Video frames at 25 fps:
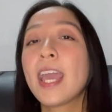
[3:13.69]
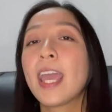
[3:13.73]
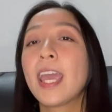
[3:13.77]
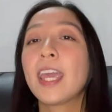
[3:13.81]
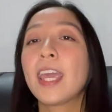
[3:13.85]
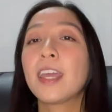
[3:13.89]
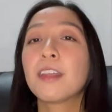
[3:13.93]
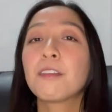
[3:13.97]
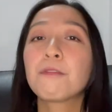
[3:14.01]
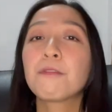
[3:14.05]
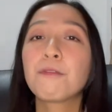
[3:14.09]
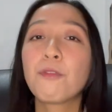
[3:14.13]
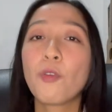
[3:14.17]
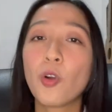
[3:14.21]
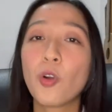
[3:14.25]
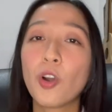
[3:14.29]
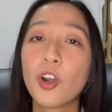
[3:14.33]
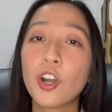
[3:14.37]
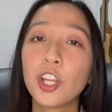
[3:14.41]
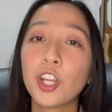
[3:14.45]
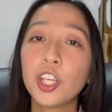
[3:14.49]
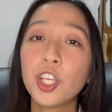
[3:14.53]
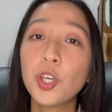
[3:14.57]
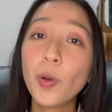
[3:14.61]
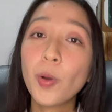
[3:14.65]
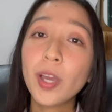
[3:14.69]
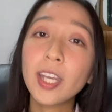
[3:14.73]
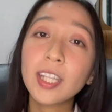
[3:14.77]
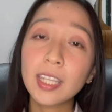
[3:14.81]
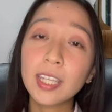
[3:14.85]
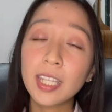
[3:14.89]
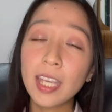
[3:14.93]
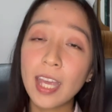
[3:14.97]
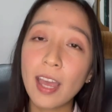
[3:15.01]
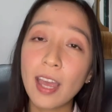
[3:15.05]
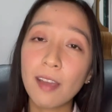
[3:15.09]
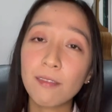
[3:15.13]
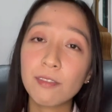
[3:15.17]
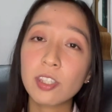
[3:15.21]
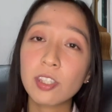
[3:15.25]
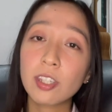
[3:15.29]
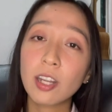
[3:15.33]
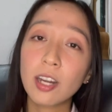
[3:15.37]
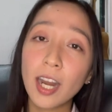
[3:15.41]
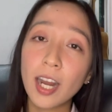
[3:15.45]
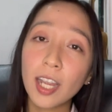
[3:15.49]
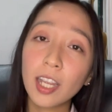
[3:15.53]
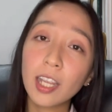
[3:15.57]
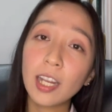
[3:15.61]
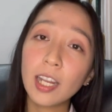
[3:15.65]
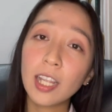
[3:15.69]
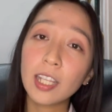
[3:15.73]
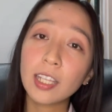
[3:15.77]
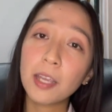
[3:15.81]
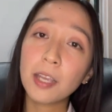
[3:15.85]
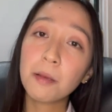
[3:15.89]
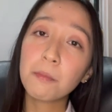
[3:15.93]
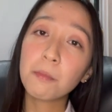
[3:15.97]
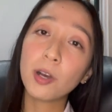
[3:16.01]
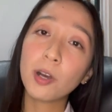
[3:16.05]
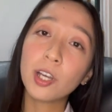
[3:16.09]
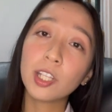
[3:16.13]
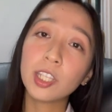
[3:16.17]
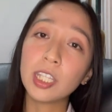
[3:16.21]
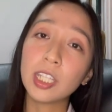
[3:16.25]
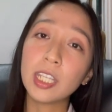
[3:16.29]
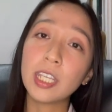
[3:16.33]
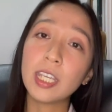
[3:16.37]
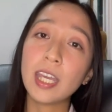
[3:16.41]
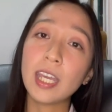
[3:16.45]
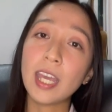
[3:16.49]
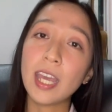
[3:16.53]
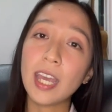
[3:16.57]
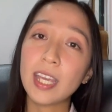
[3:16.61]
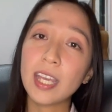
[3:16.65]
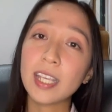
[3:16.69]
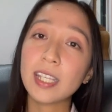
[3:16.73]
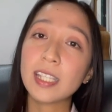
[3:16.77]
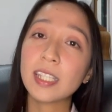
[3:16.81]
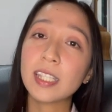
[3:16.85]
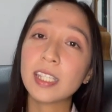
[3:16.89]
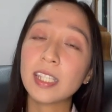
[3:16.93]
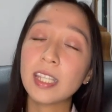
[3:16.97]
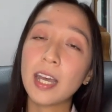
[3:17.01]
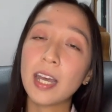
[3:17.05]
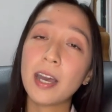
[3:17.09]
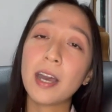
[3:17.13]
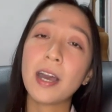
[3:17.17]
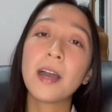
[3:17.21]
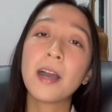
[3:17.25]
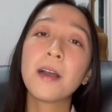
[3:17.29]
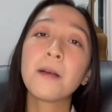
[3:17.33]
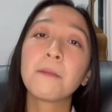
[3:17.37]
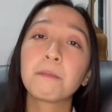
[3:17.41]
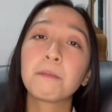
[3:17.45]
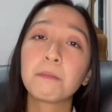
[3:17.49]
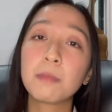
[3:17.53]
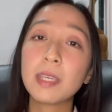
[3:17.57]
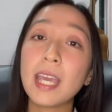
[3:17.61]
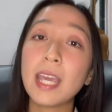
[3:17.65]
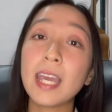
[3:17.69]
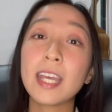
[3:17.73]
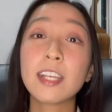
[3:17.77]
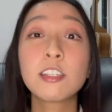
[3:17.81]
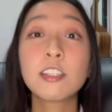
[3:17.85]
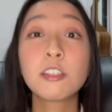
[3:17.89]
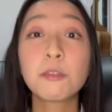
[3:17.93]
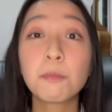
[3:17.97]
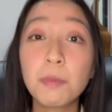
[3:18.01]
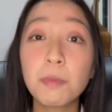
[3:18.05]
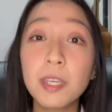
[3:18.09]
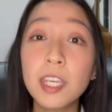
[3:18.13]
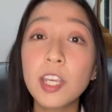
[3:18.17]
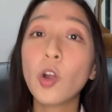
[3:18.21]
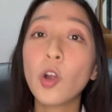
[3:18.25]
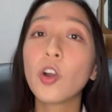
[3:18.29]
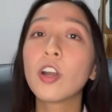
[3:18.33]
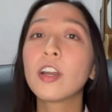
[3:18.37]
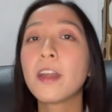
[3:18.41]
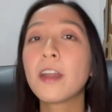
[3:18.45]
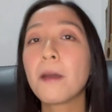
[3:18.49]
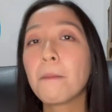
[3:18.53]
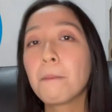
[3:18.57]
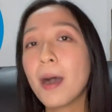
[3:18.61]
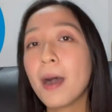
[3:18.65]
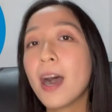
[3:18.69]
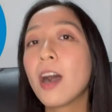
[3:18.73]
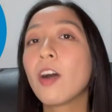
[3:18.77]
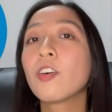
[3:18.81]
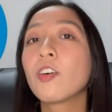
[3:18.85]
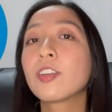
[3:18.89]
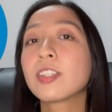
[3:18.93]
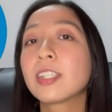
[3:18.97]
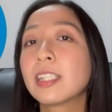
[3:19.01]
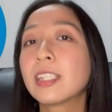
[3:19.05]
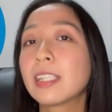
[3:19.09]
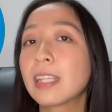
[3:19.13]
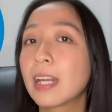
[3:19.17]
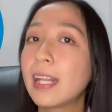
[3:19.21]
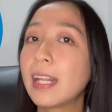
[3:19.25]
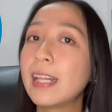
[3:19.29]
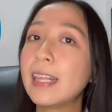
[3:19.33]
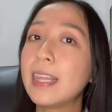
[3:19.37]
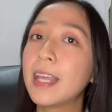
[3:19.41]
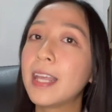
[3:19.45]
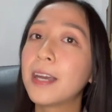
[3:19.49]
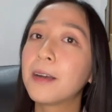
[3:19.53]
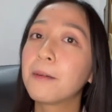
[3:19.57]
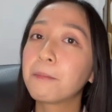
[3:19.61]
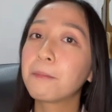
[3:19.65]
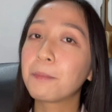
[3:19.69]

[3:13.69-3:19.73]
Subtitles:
and for UITFs, the regulating body is the BSP or the Banko Sentral ng